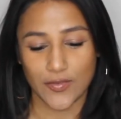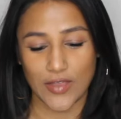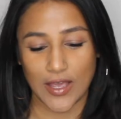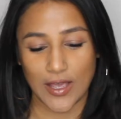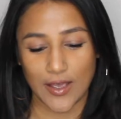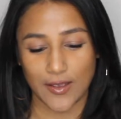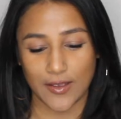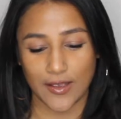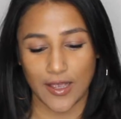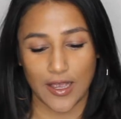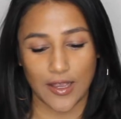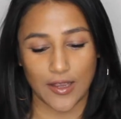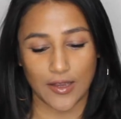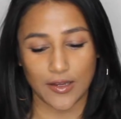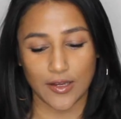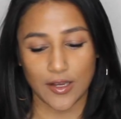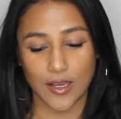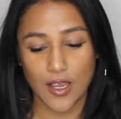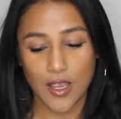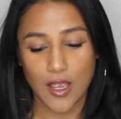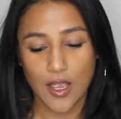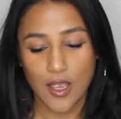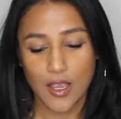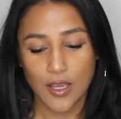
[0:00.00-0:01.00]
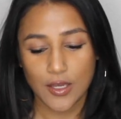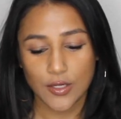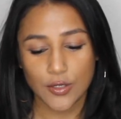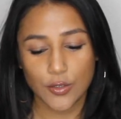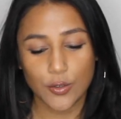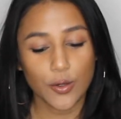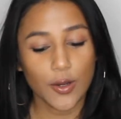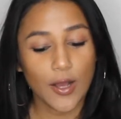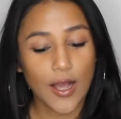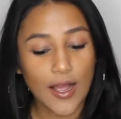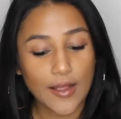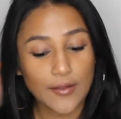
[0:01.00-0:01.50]
That I
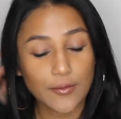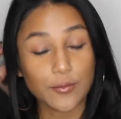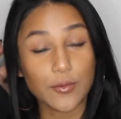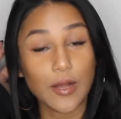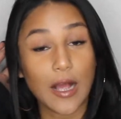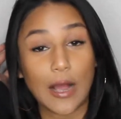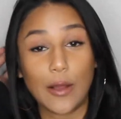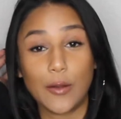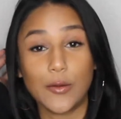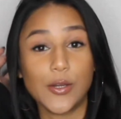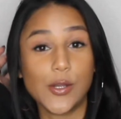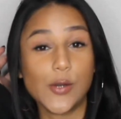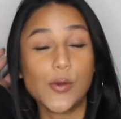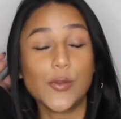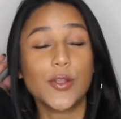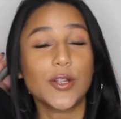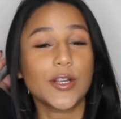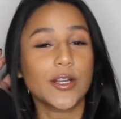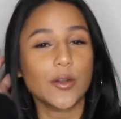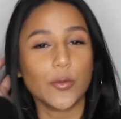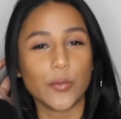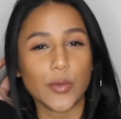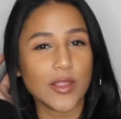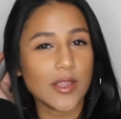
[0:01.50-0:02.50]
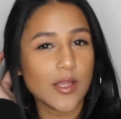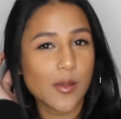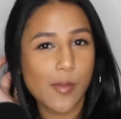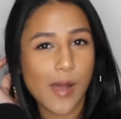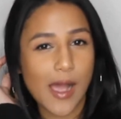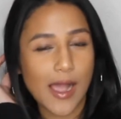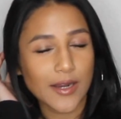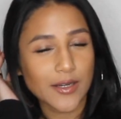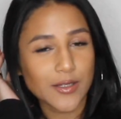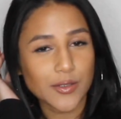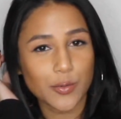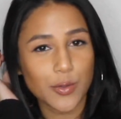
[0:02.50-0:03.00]
know they're going to win the
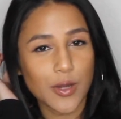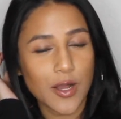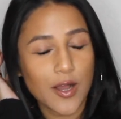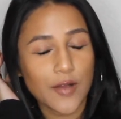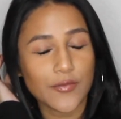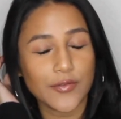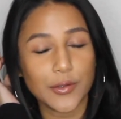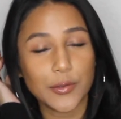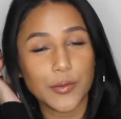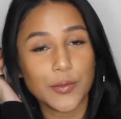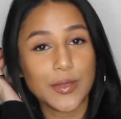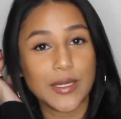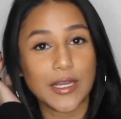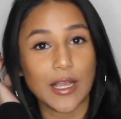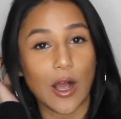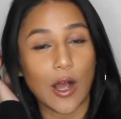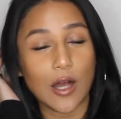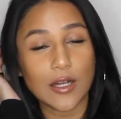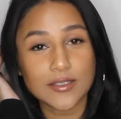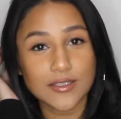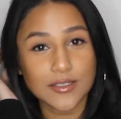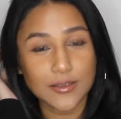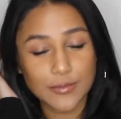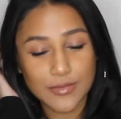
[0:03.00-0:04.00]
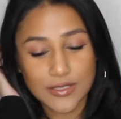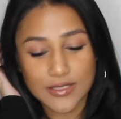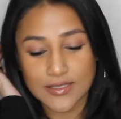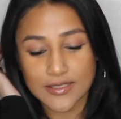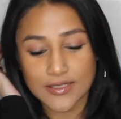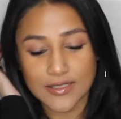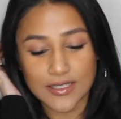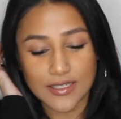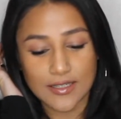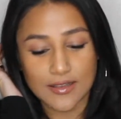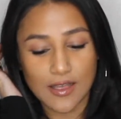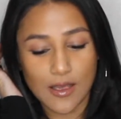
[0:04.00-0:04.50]
Pac-12. It would be awesome to
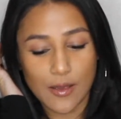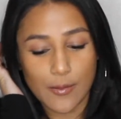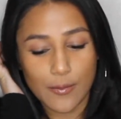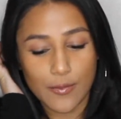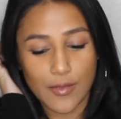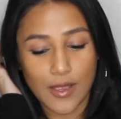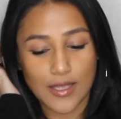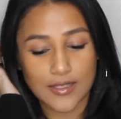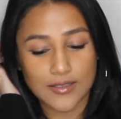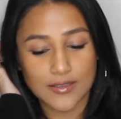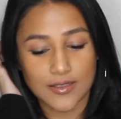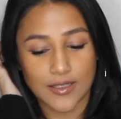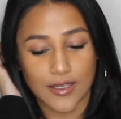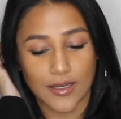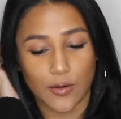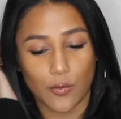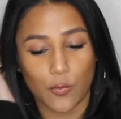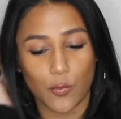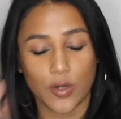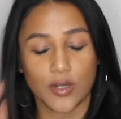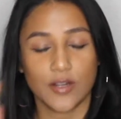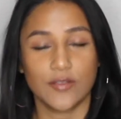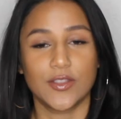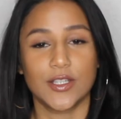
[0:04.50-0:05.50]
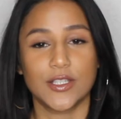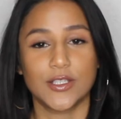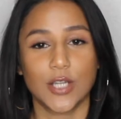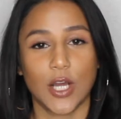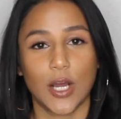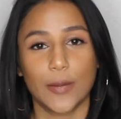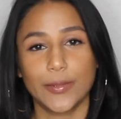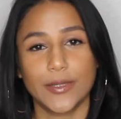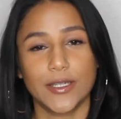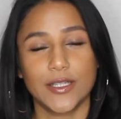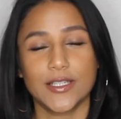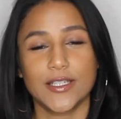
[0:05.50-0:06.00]
see them as like one of the
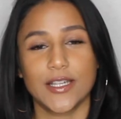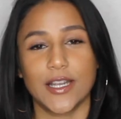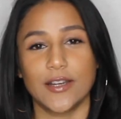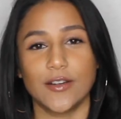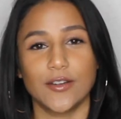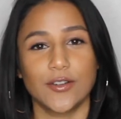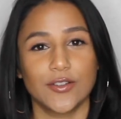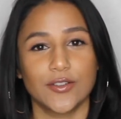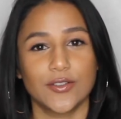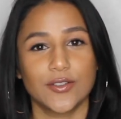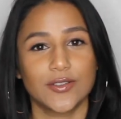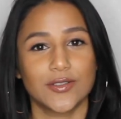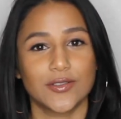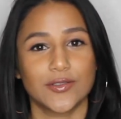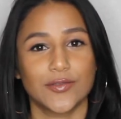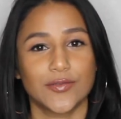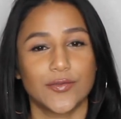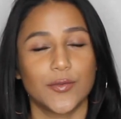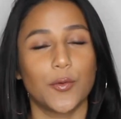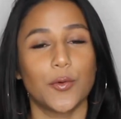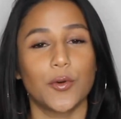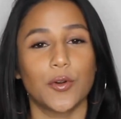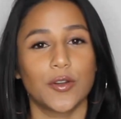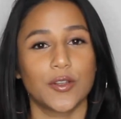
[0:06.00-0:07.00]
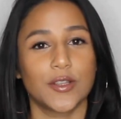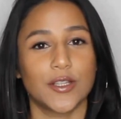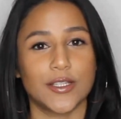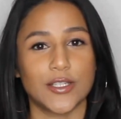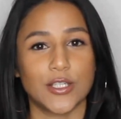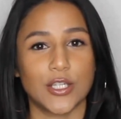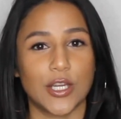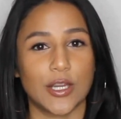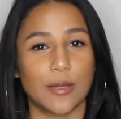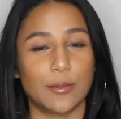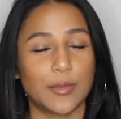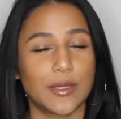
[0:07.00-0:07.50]
top contenders for the
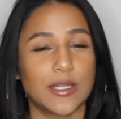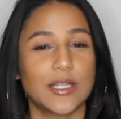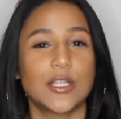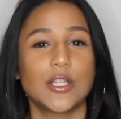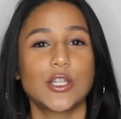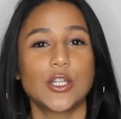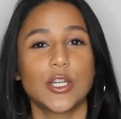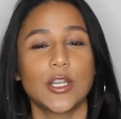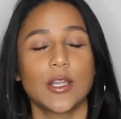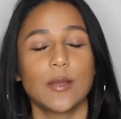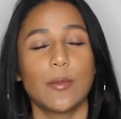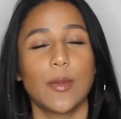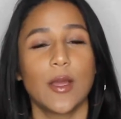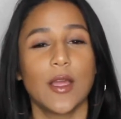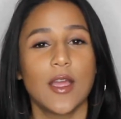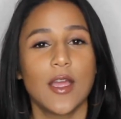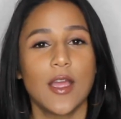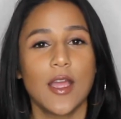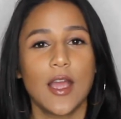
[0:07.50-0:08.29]
championship.